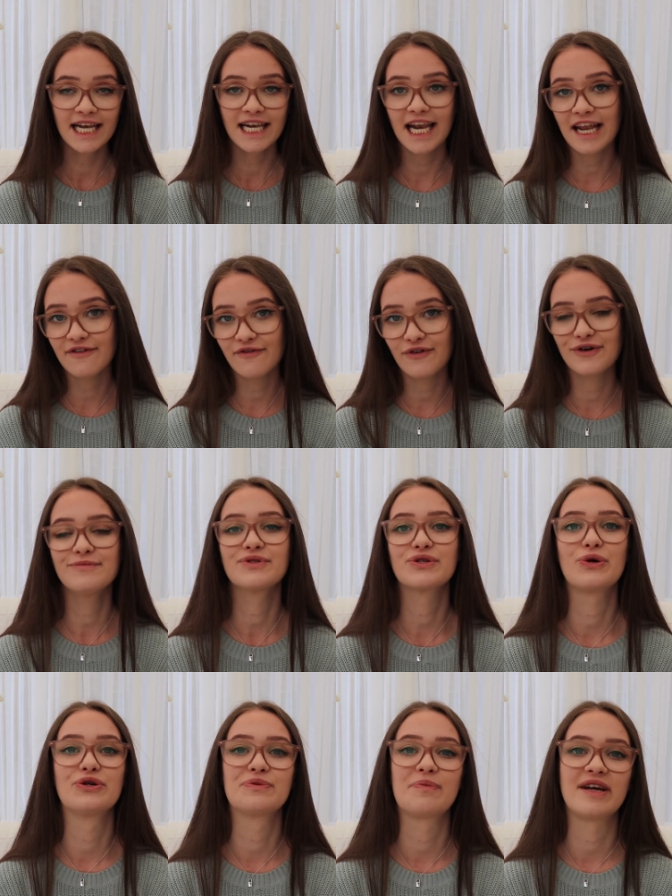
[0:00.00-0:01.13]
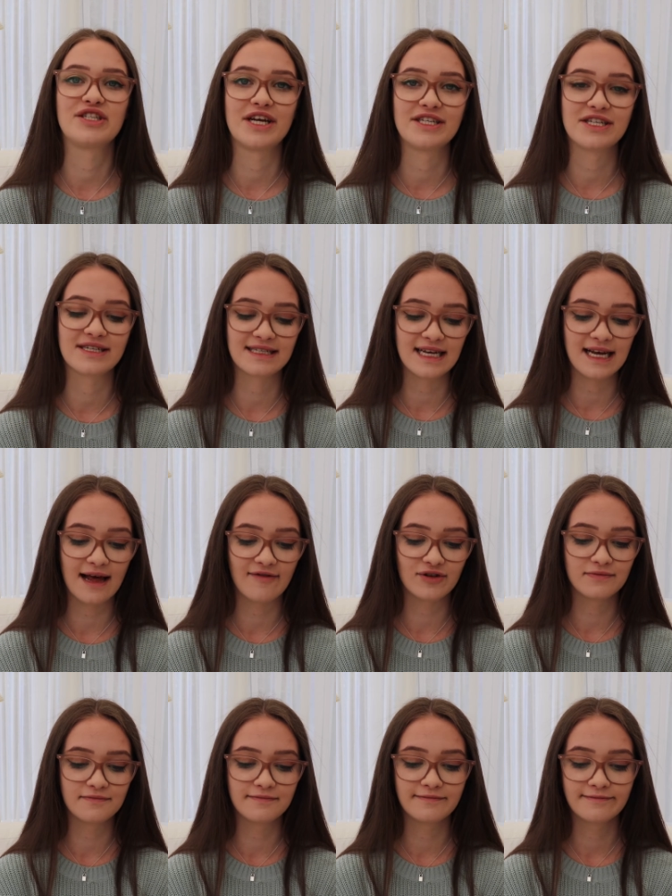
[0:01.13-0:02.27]
Landforms caused by changing sea
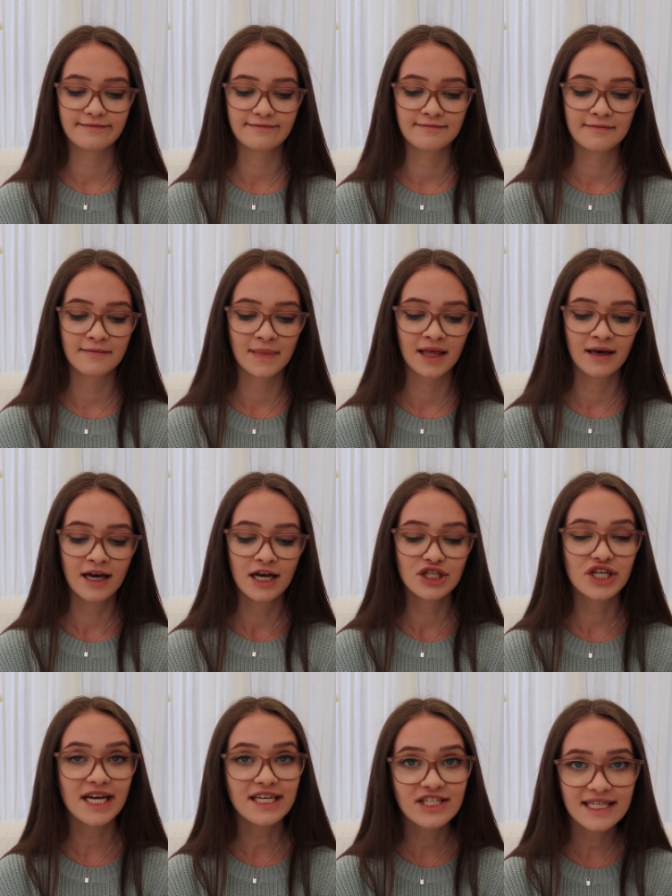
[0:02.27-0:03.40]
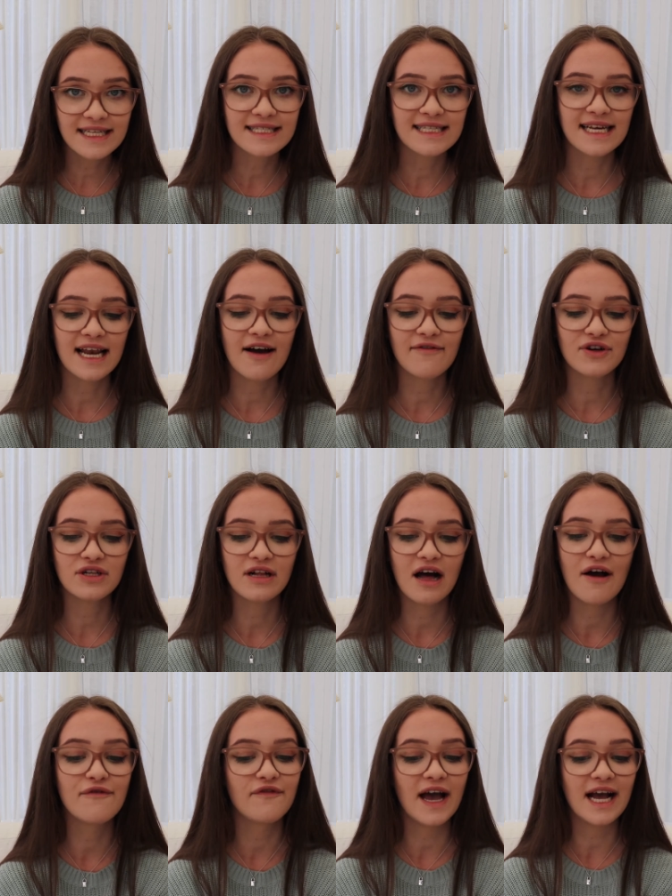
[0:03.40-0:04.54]
level. Changes in sea level
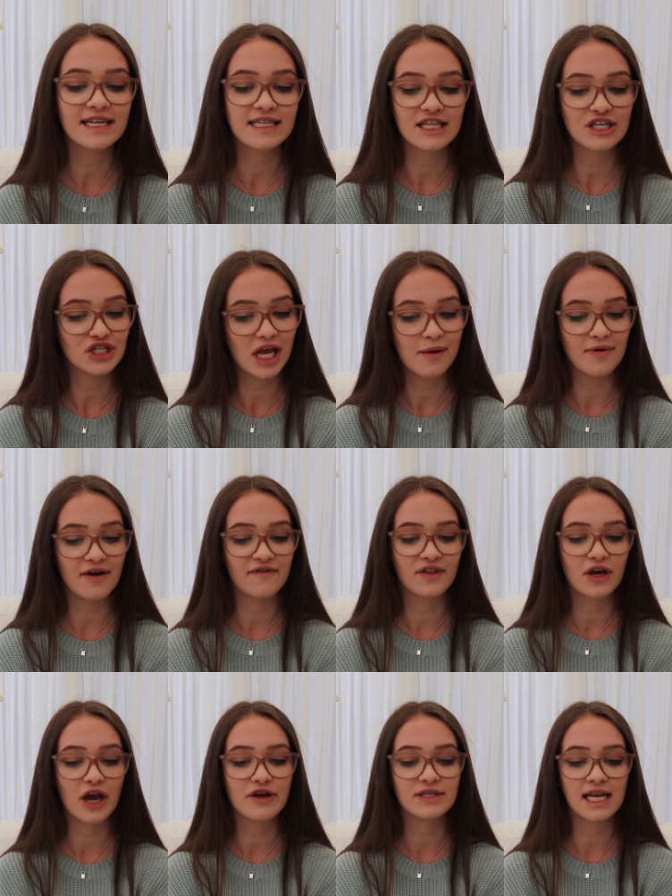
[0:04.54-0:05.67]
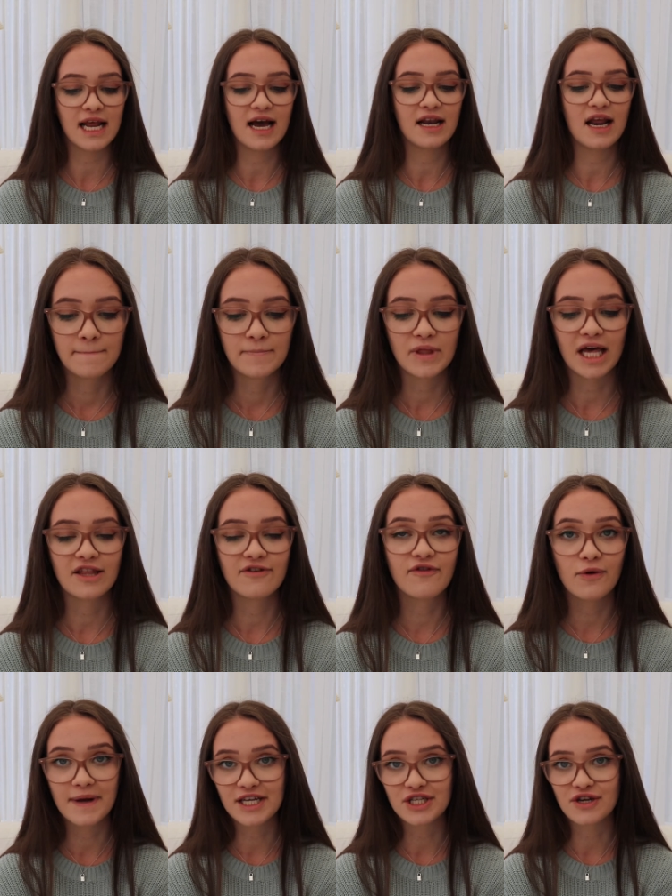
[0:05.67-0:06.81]
affect the shape of the coastline and the
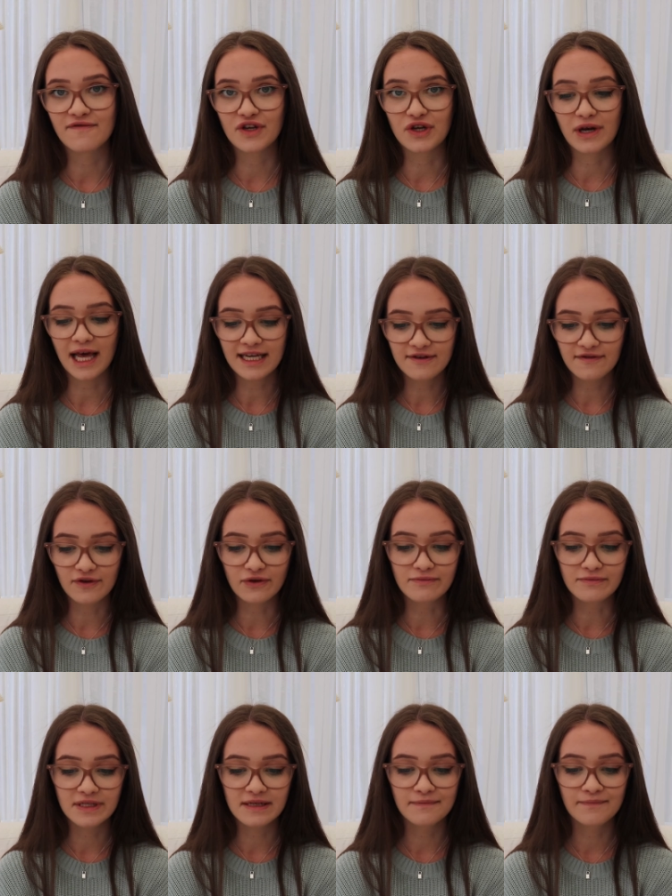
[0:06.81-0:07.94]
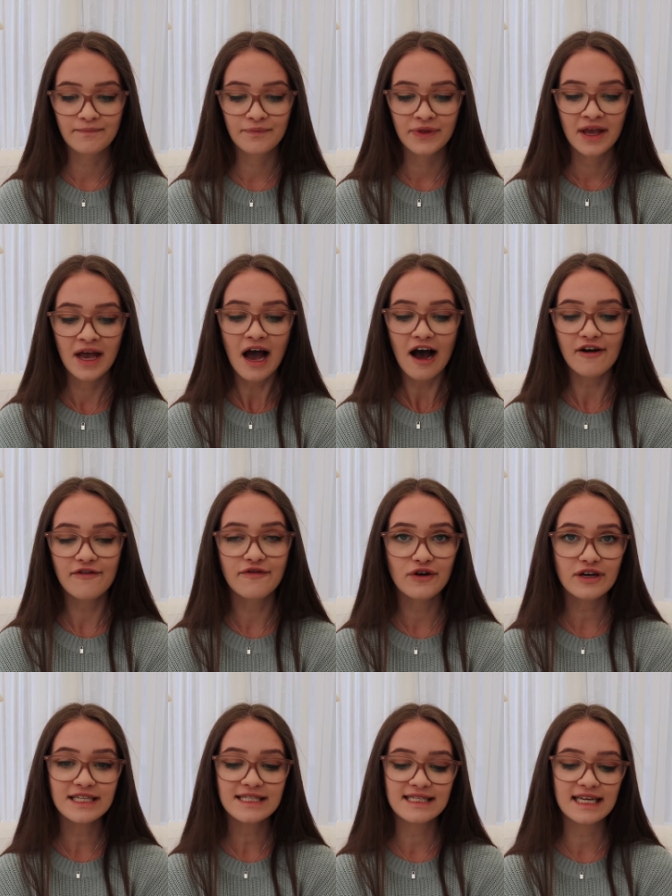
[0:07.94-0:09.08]
formation of new landforms. A
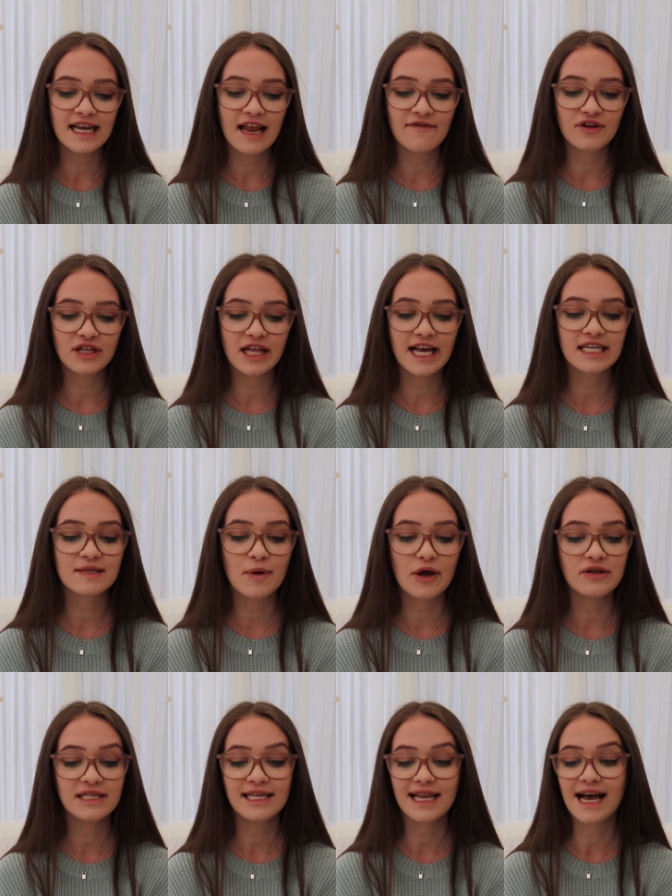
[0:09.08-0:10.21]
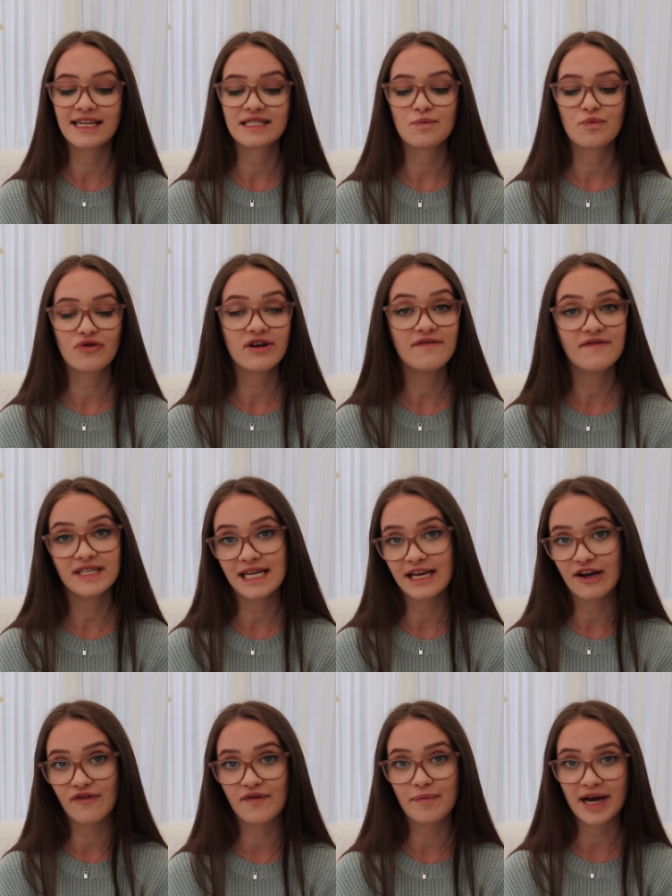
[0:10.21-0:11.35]
fall in sea level exposes land previously
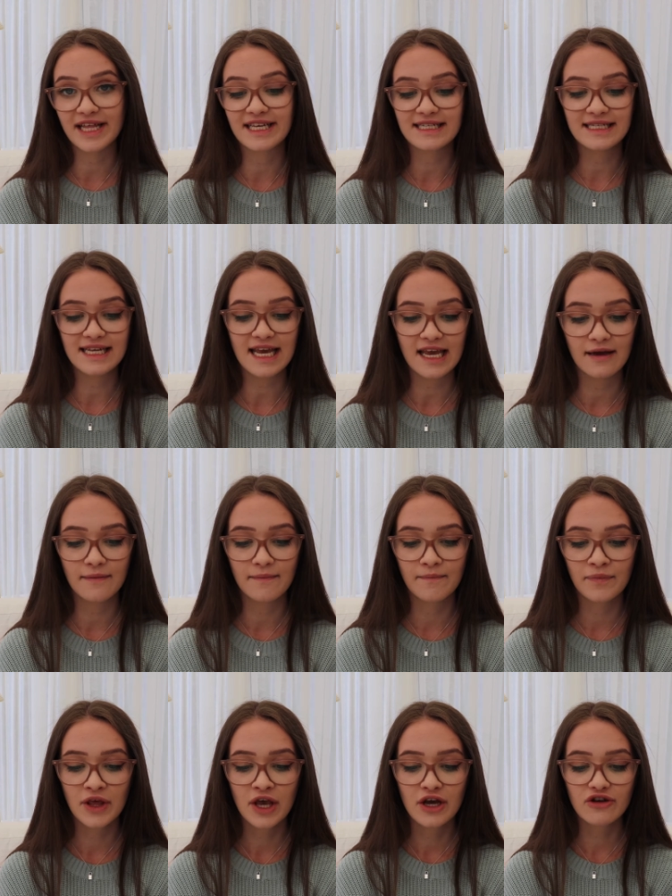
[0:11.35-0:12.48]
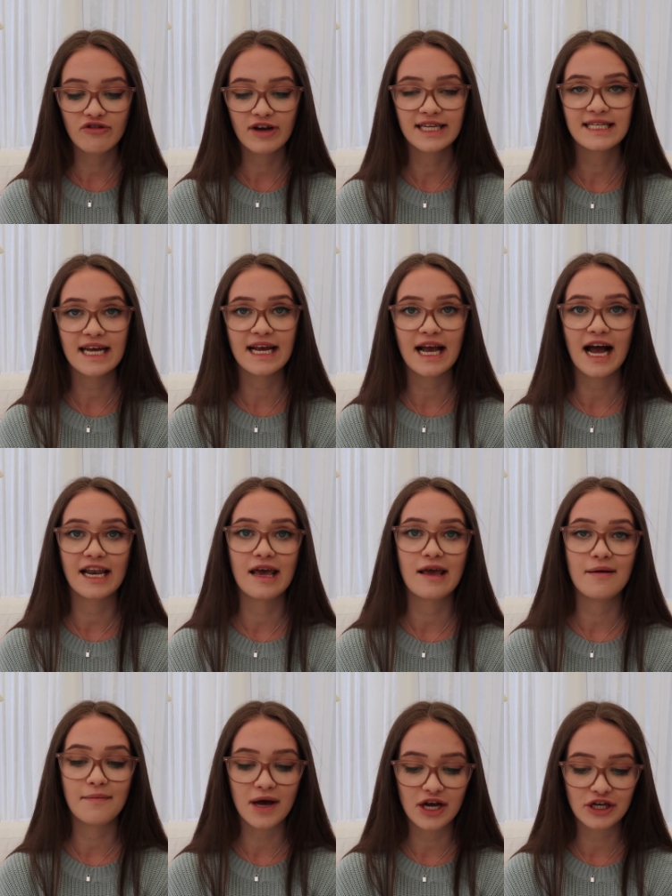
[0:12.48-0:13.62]
covered by the sea, creating an
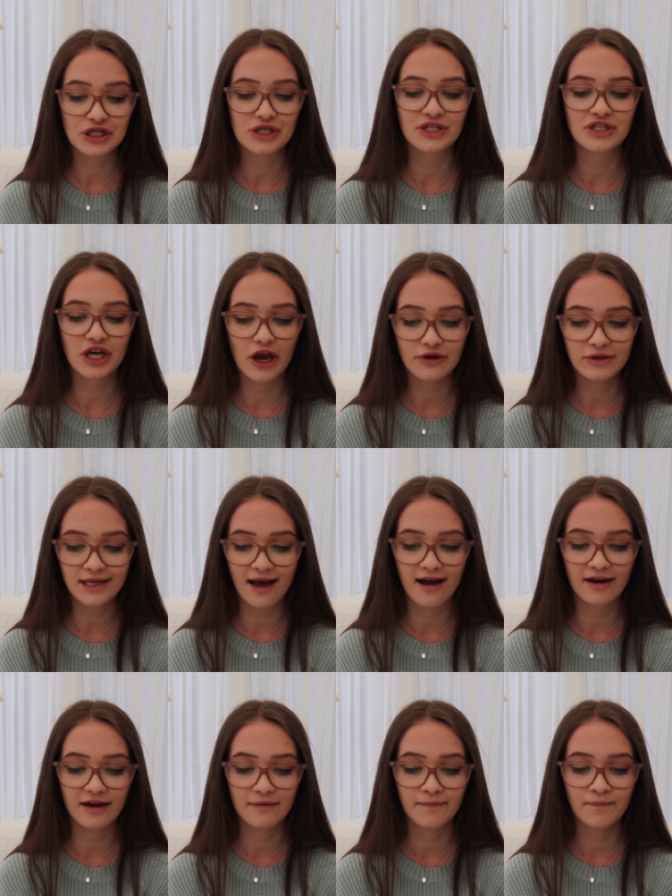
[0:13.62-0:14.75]
emergent coastline,